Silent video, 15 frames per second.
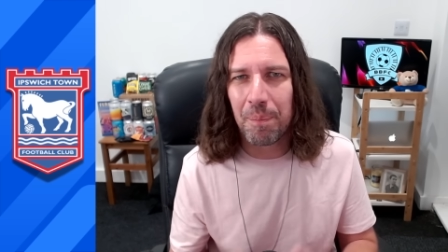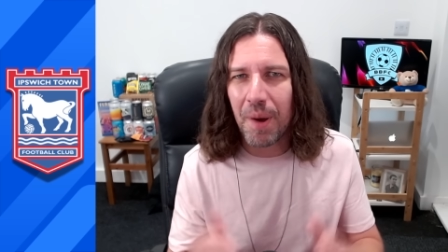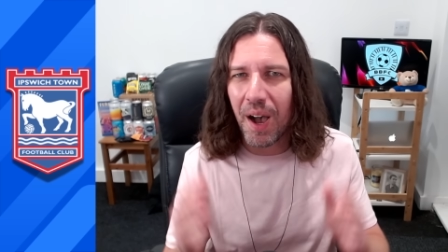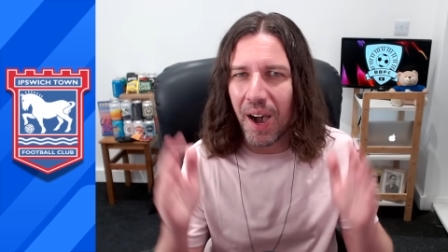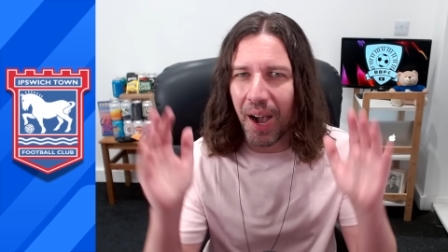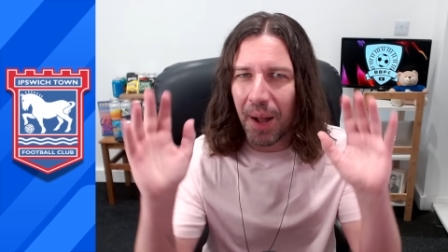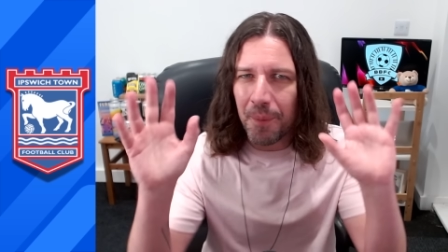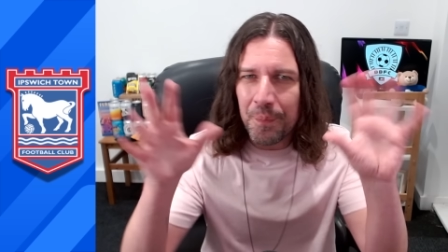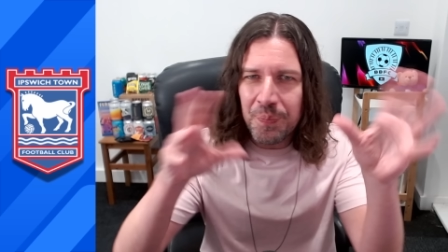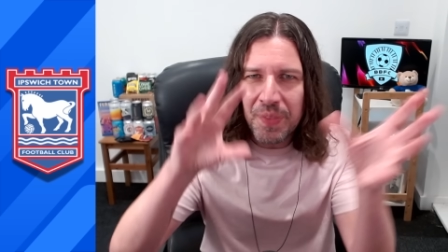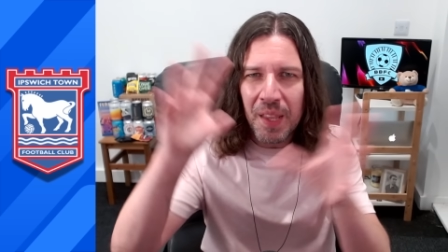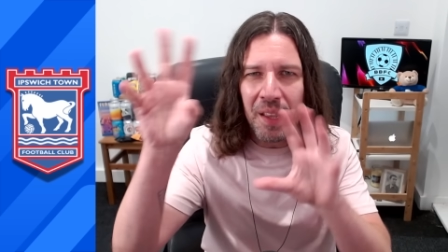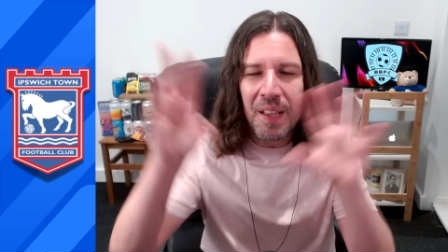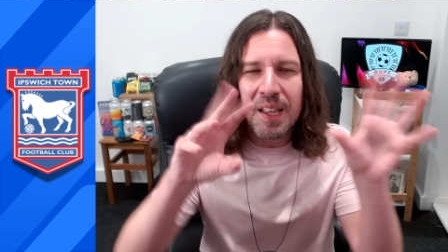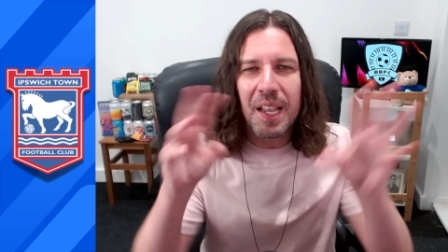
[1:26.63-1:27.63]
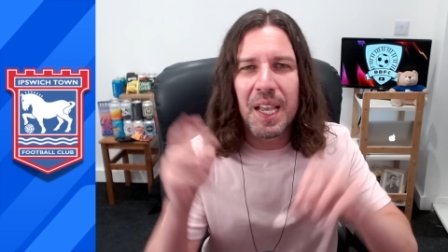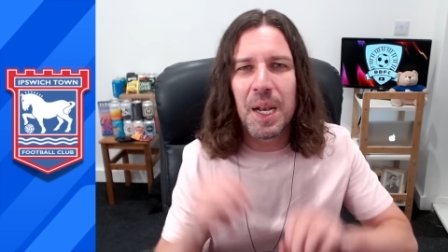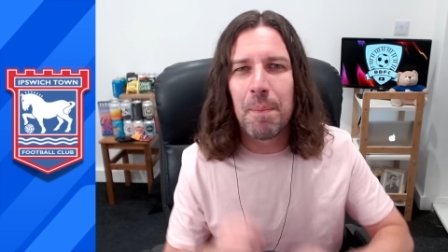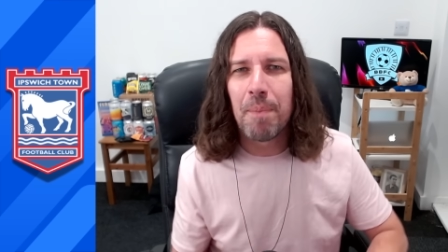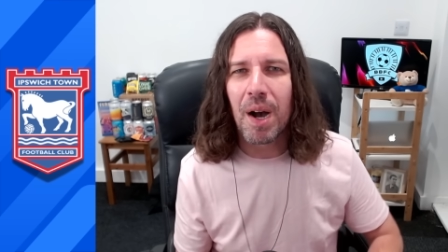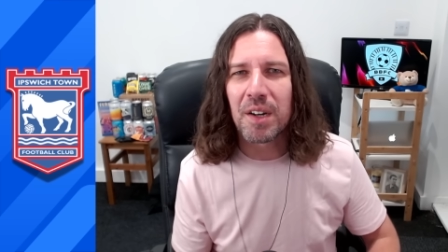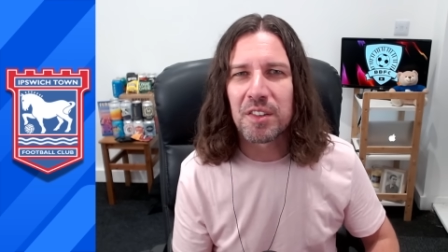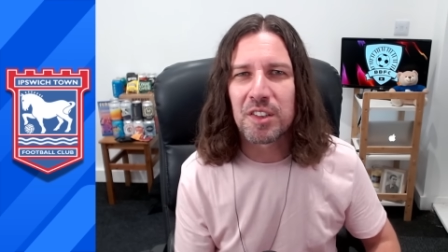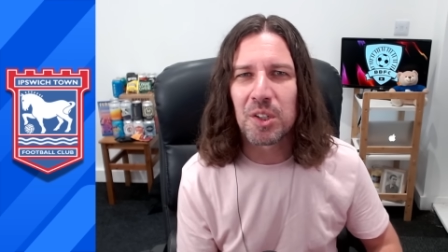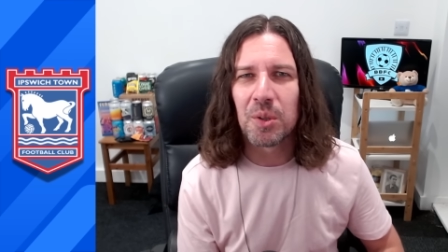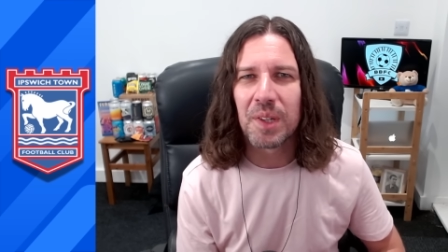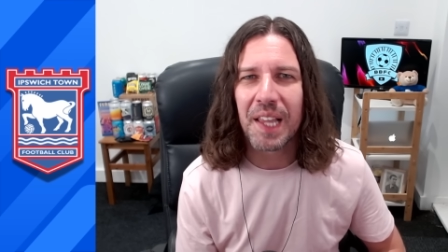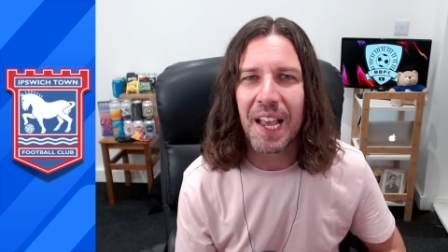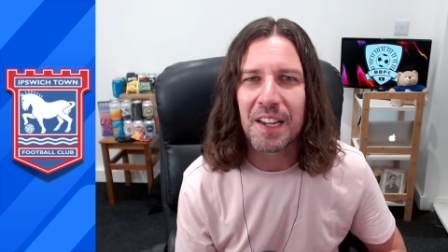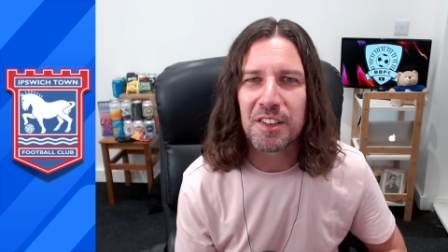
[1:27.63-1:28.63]
But in amongst all
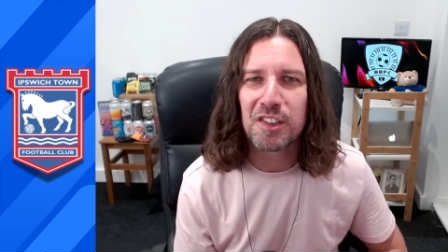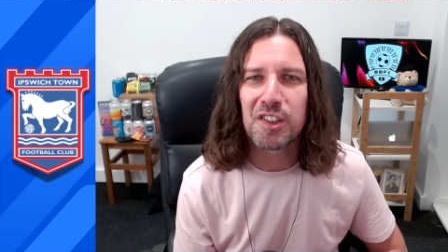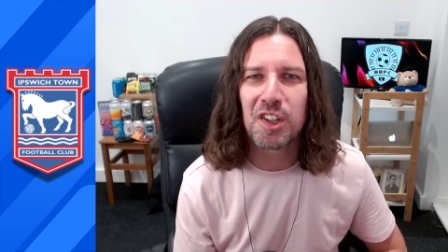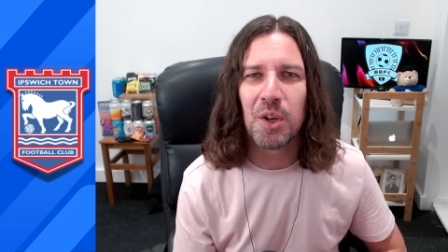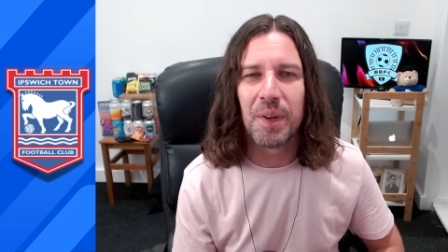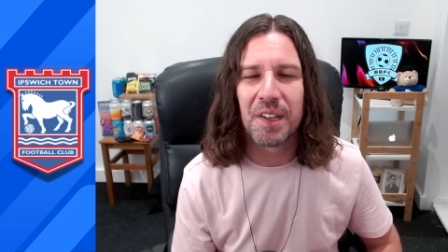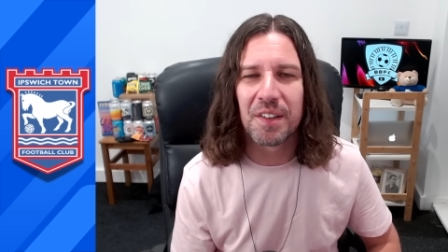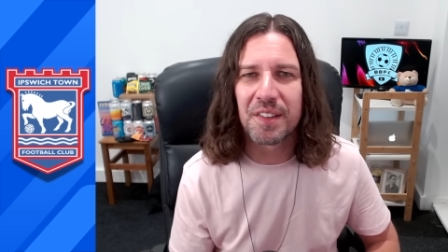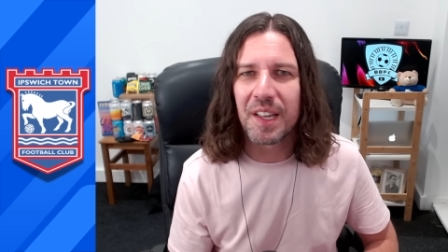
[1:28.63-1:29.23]
that sewage,